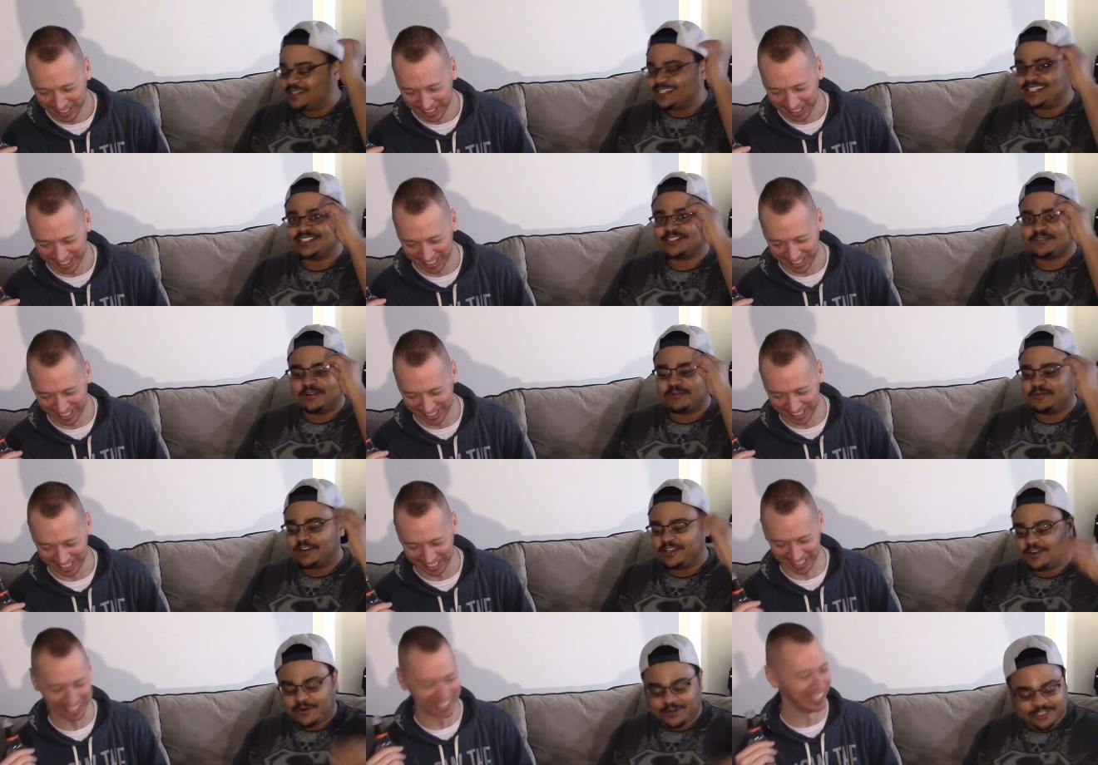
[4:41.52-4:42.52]
Speaker 1: going to disagree with
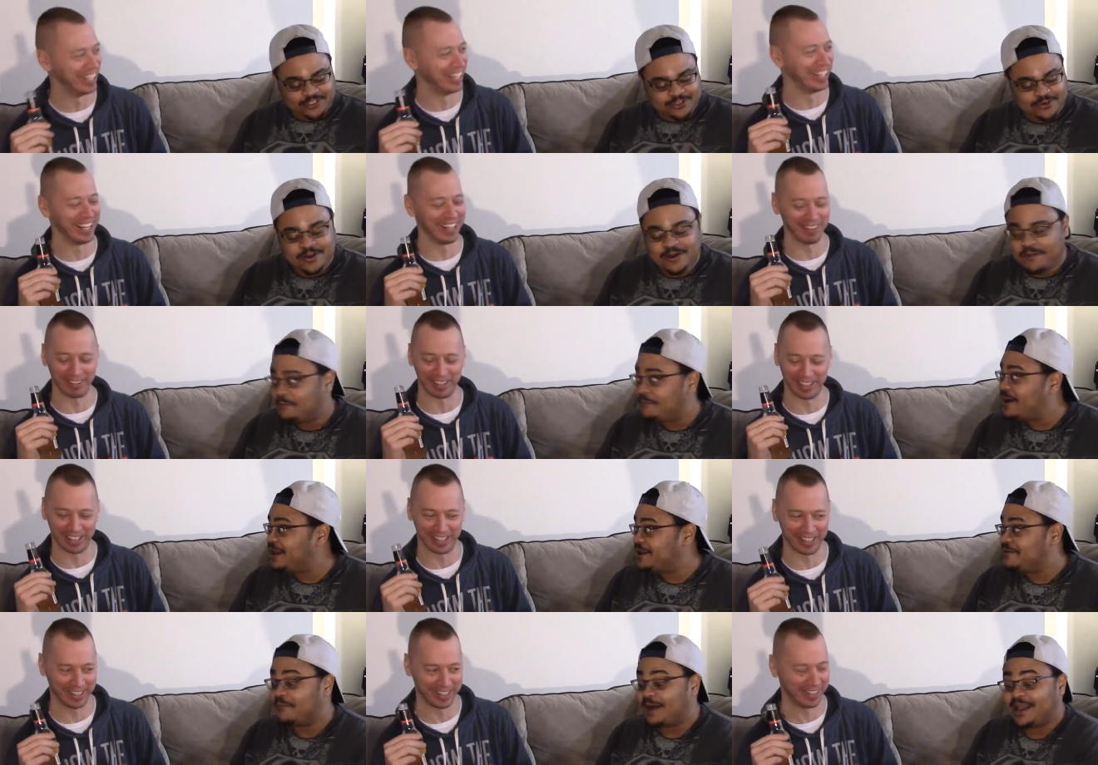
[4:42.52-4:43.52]
one of yours too.
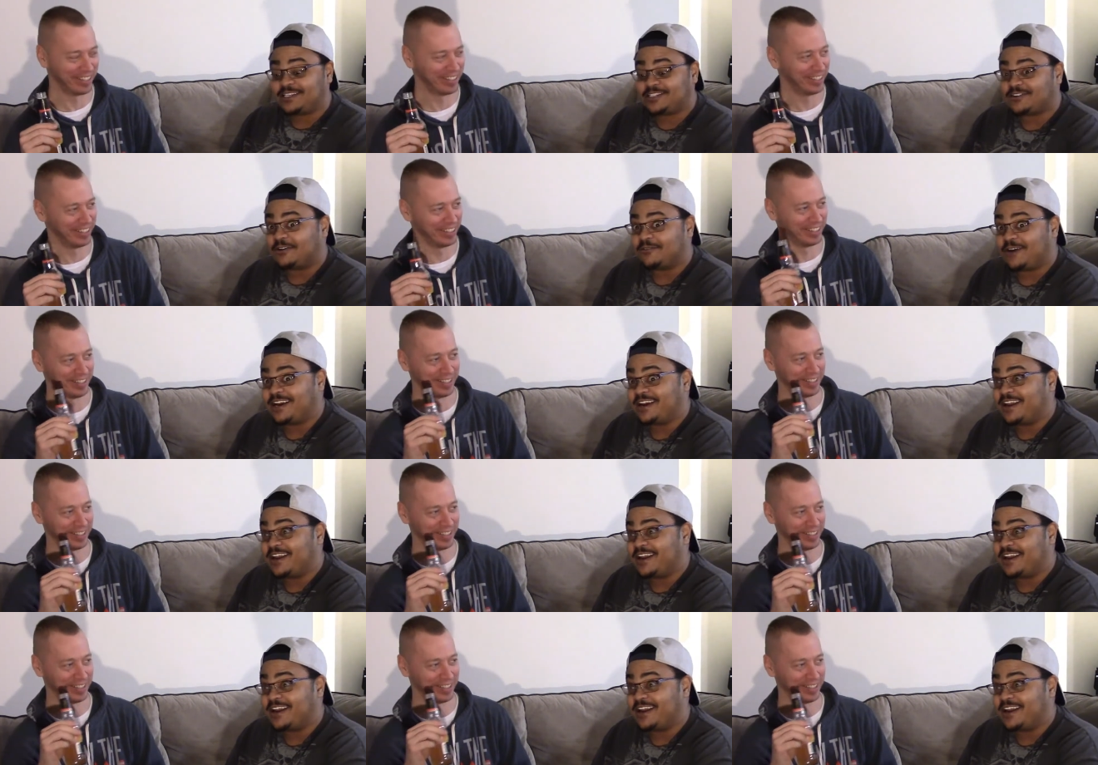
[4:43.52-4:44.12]
Might start right